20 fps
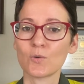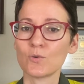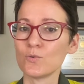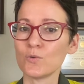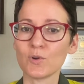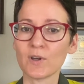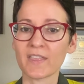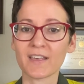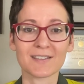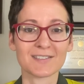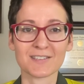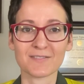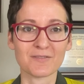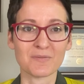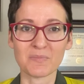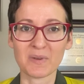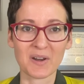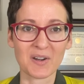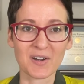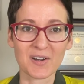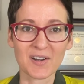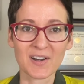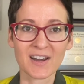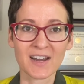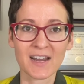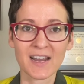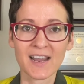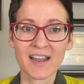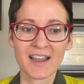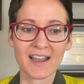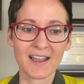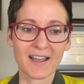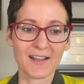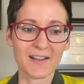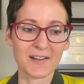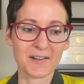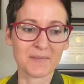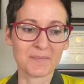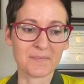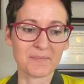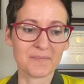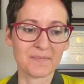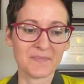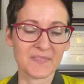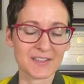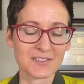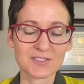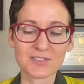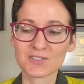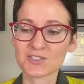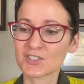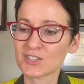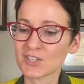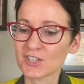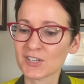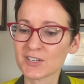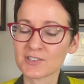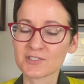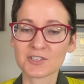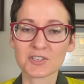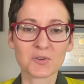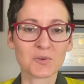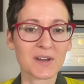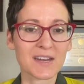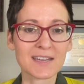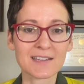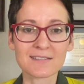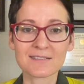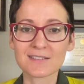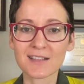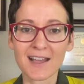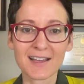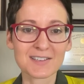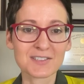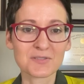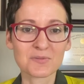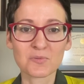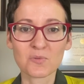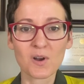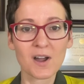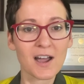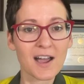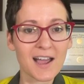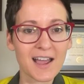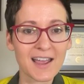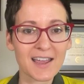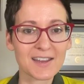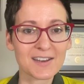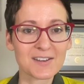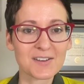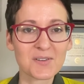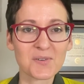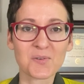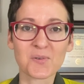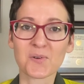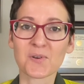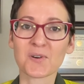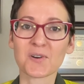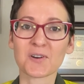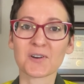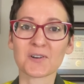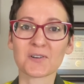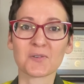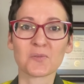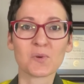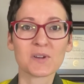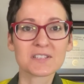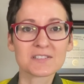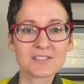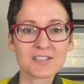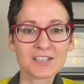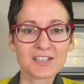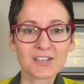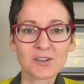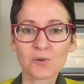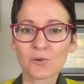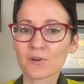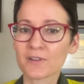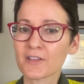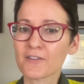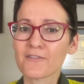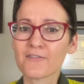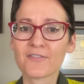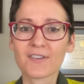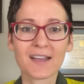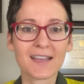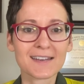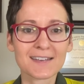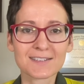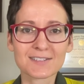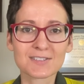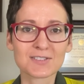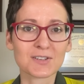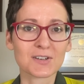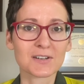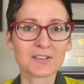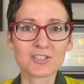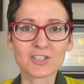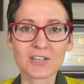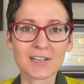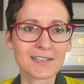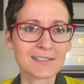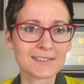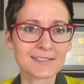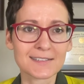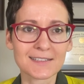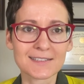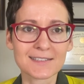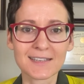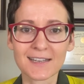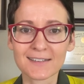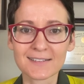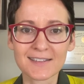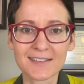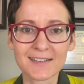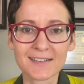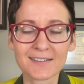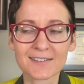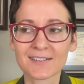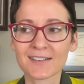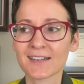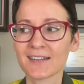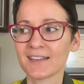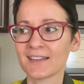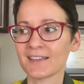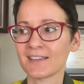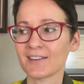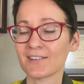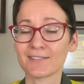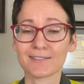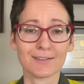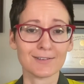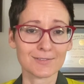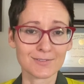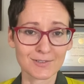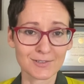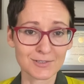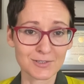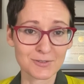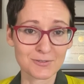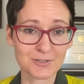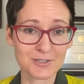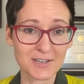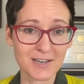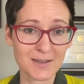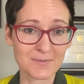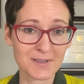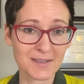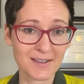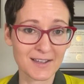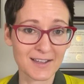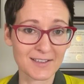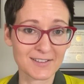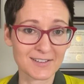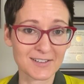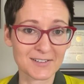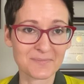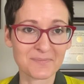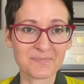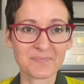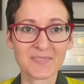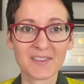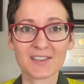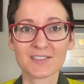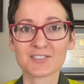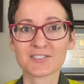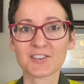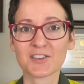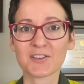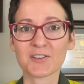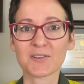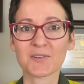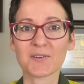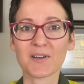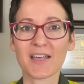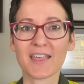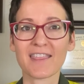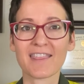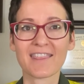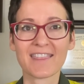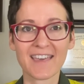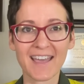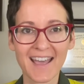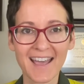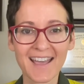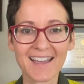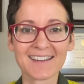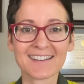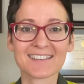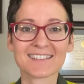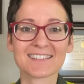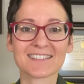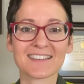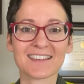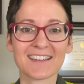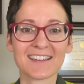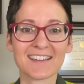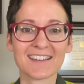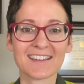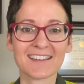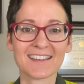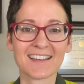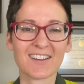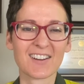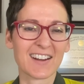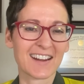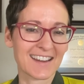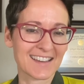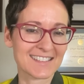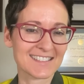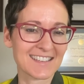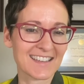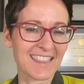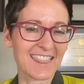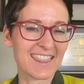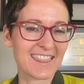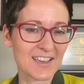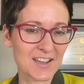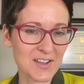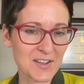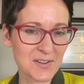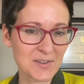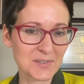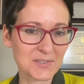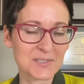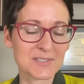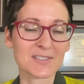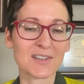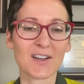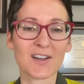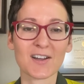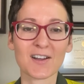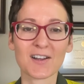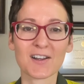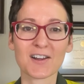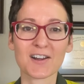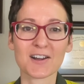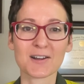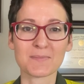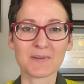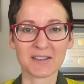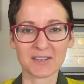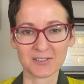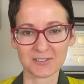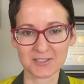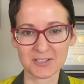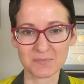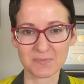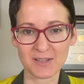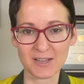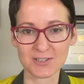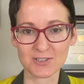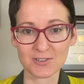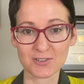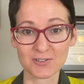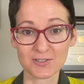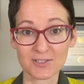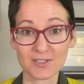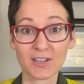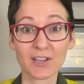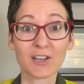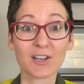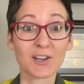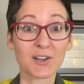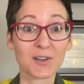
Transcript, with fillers: ooh, that's even better. Um, that's as good as a great glass of wine or whiskey or the finest dark chocolate that's out there. Now, those aren't too shabby either. So that, uh, or I could say those are my guilty pleasures.